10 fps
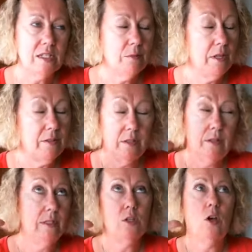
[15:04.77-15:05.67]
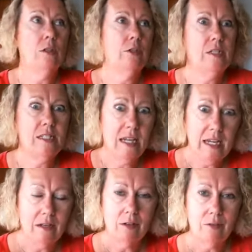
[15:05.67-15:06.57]
And I'm like in this altered
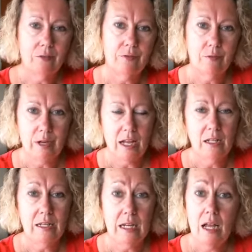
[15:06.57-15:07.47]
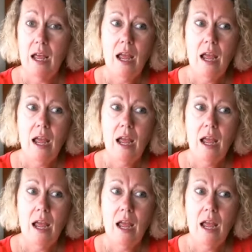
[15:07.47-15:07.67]
state of reality.